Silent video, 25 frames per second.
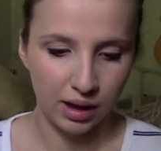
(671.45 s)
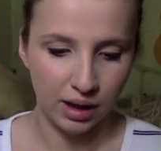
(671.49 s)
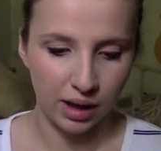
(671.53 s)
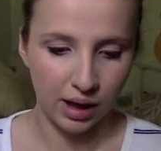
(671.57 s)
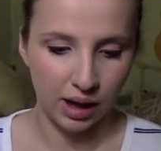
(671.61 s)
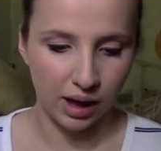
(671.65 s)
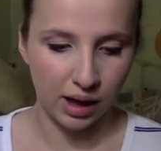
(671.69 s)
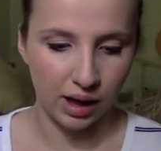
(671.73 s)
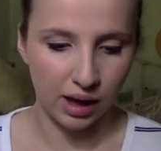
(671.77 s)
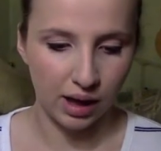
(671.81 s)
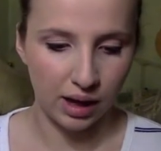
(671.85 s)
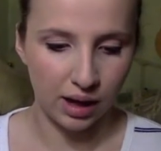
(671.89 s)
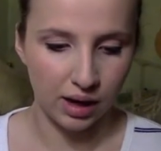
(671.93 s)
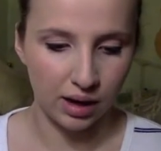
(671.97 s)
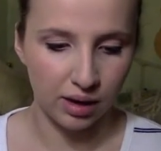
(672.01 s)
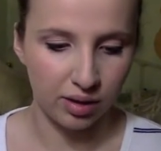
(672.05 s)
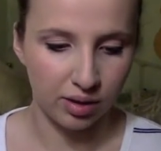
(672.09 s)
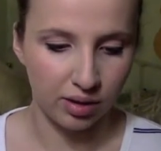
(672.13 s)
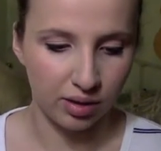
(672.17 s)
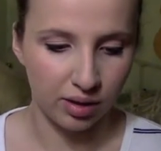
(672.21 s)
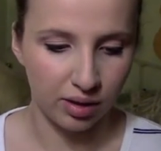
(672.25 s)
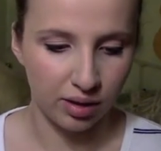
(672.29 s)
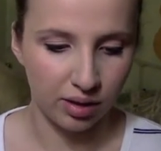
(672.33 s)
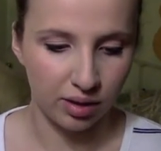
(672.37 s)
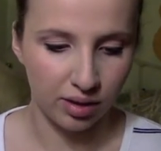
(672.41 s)
and
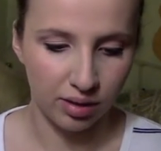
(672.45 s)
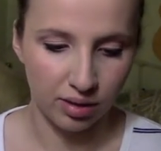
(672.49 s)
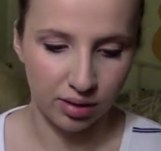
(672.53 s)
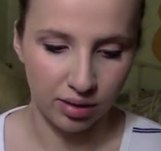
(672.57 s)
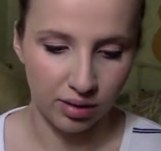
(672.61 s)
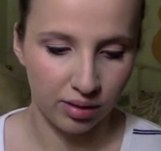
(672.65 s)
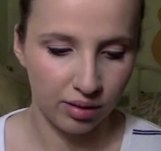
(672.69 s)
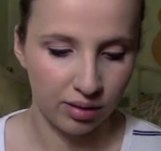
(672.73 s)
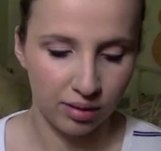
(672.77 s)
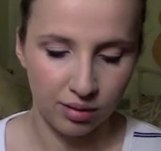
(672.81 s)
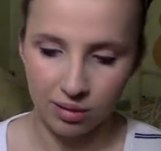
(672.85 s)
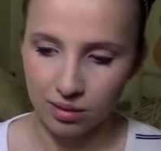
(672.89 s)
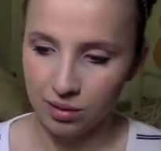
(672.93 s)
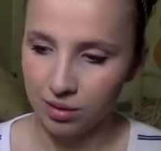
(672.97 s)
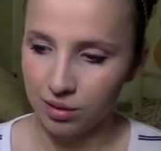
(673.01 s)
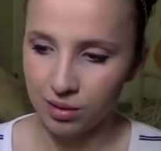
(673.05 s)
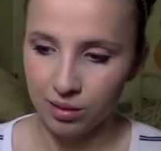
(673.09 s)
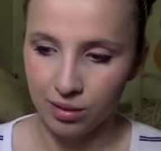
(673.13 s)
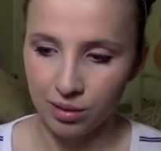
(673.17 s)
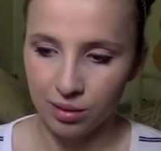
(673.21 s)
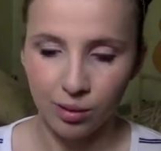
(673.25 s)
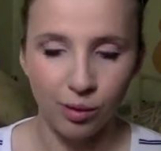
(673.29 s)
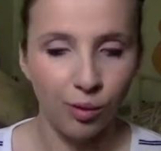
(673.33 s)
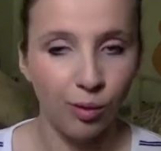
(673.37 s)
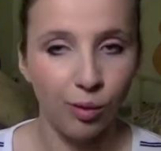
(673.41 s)
this
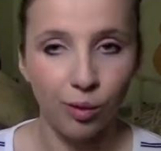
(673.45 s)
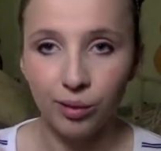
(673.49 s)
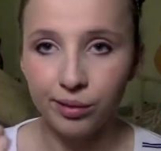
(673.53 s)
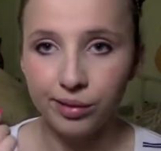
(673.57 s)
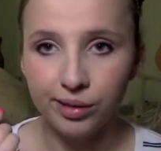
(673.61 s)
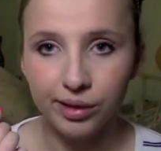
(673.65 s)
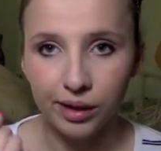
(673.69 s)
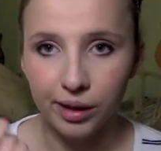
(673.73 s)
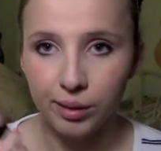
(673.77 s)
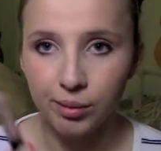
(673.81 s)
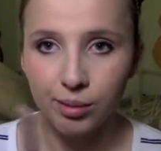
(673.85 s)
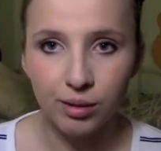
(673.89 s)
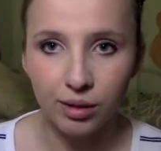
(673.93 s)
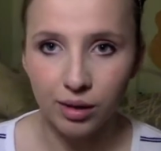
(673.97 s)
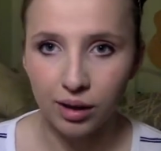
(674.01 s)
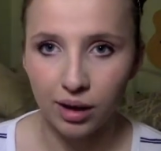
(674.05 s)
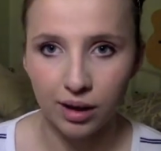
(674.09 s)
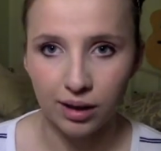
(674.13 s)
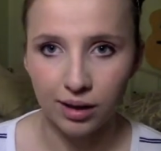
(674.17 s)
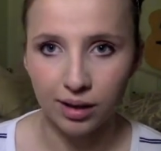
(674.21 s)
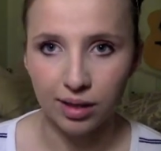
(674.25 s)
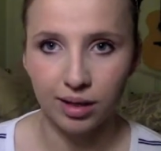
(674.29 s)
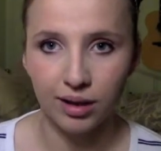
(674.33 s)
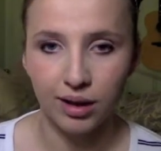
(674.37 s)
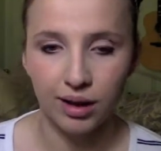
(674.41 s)
old lip
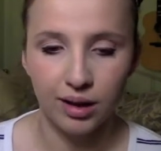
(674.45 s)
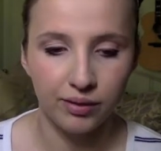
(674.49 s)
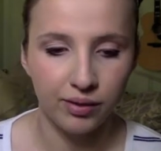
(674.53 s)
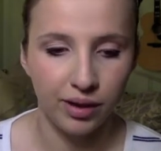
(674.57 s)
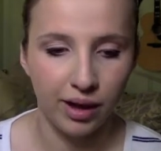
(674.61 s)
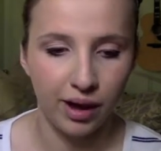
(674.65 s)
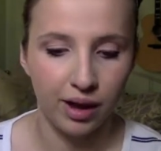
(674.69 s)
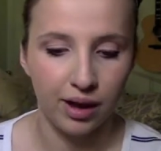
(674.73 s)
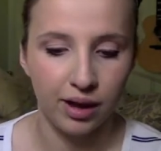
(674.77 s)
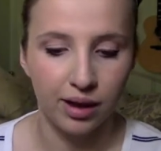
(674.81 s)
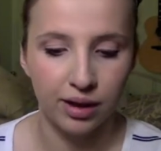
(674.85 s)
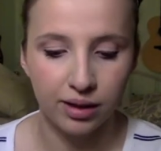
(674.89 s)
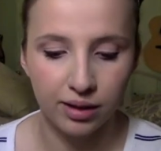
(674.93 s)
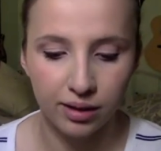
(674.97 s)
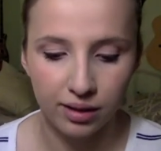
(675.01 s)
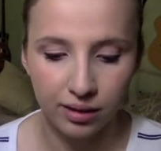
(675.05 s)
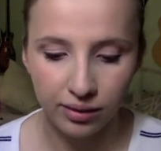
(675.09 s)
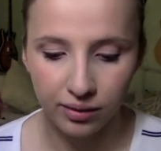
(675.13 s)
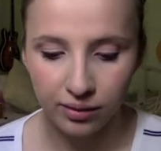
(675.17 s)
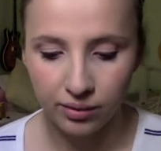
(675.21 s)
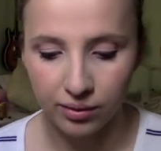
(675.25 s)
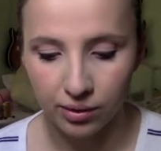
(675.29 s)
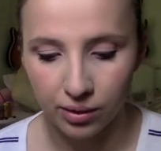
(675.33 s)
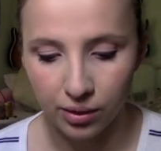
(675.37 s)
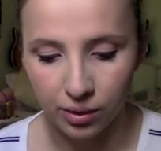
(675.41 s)
gloss that I've had
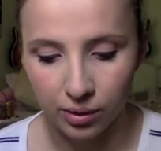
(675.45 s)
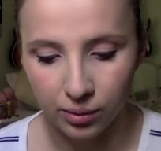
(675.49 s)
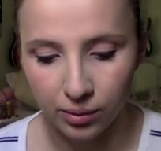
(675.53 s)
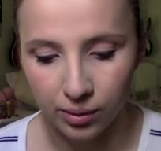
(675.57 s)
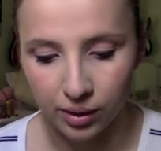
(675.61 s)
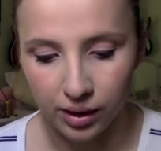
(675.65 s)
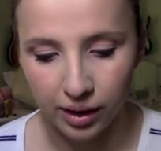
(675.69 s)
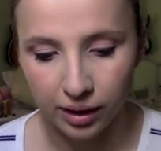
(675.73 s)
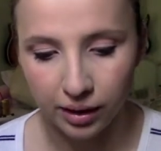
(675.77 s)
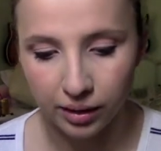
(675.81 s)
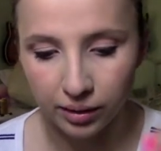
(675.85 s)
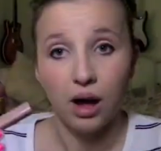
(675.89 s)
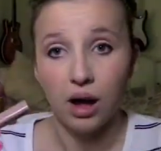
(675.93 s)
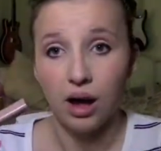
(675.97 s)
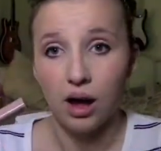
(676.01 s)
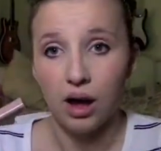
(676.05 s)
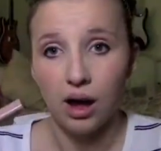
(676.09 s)
for a while.